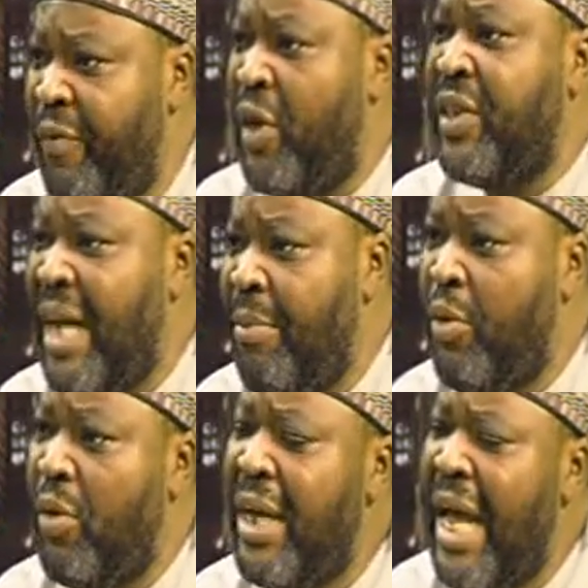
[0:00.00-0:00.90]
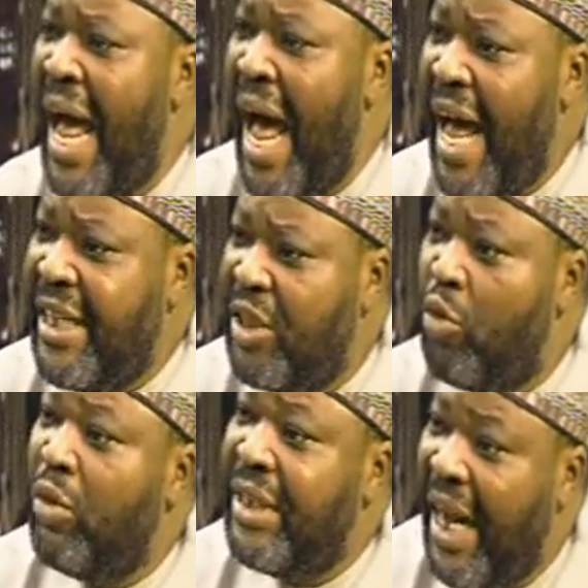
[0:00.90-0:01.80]
For example,
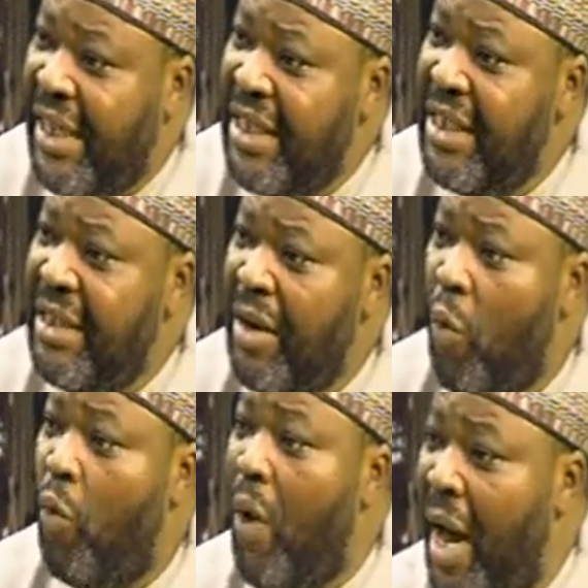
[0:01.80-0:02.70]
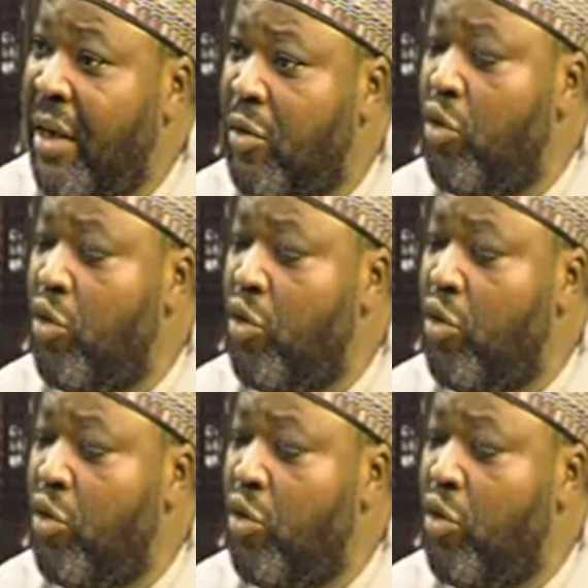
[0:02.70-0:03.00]
Article 13.1